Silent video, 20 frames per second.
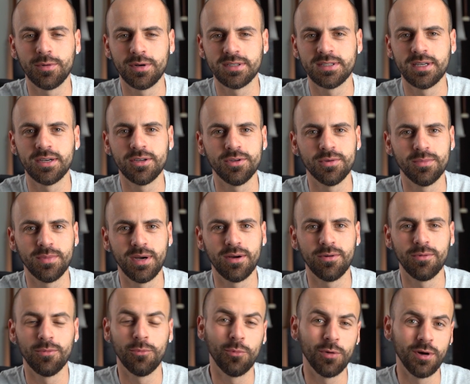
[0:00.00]
I want to tell you
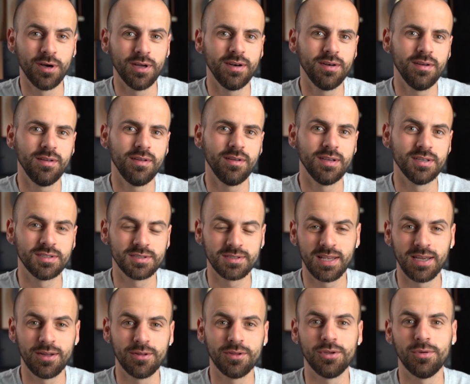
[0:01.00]
about. One is
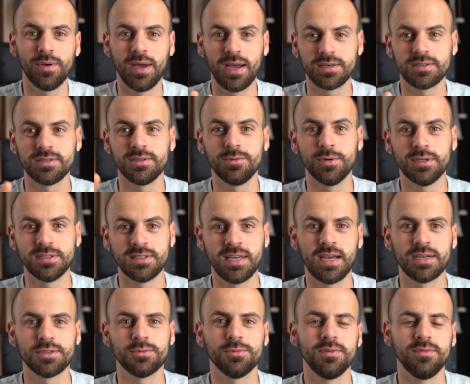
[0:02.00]
telling you actually what
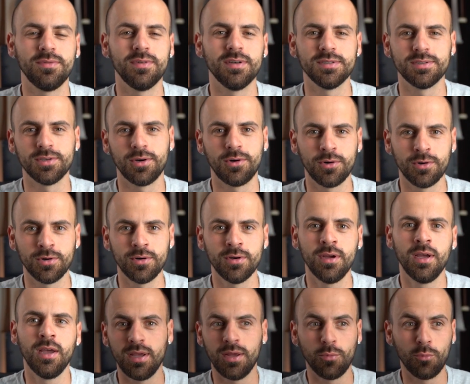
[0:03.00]
tax refunds
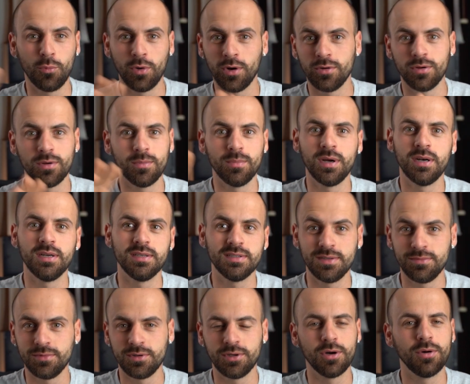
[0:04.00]
are and where your money's
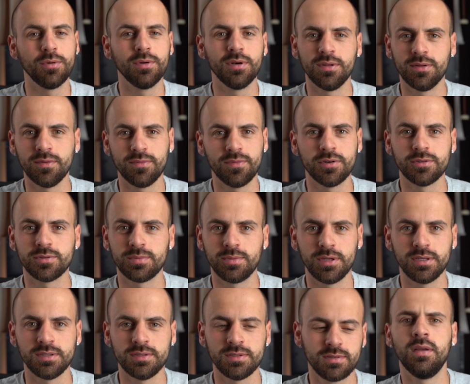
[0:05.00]
even going in the first
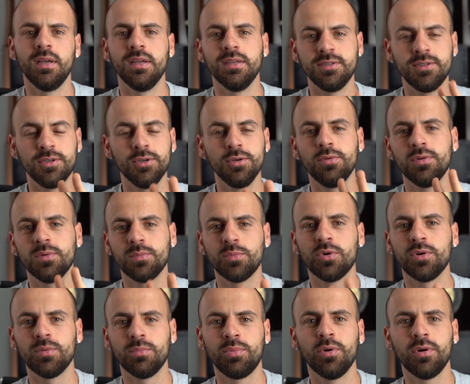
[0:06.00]
place. And two, and
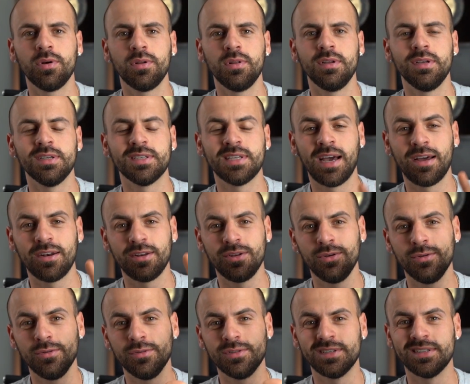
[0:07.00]
more importantly, is how to
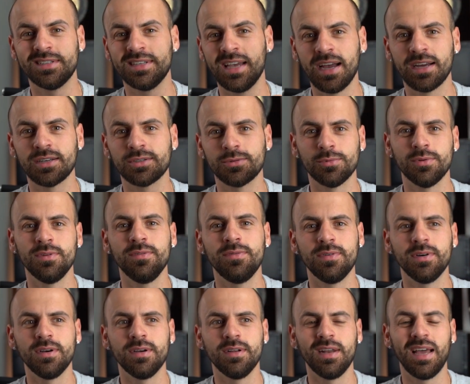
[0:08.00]
use a tax
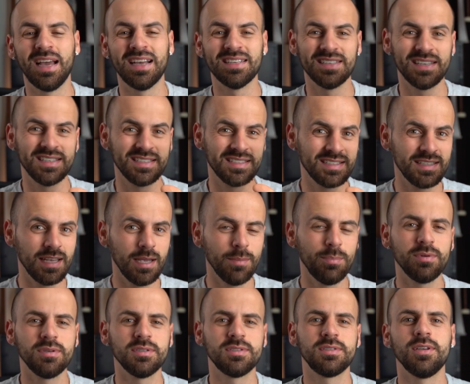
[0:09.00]
refund as a
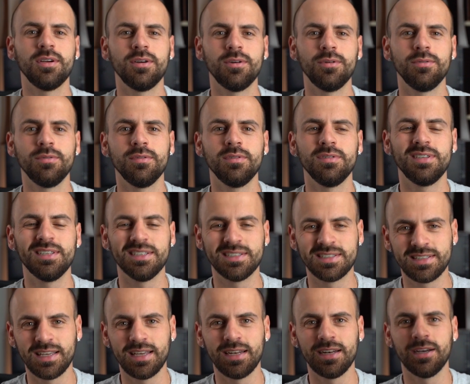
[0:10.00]
stepping stone to
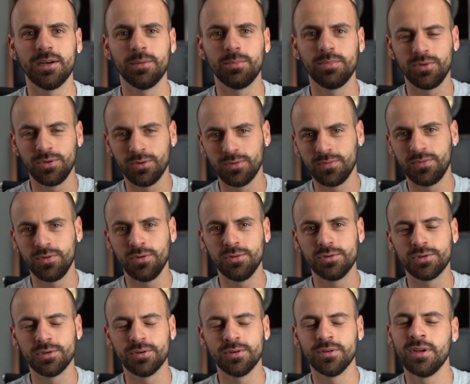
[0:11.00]
set up your
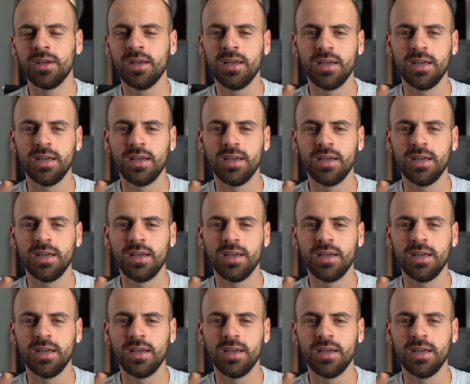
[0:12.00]
future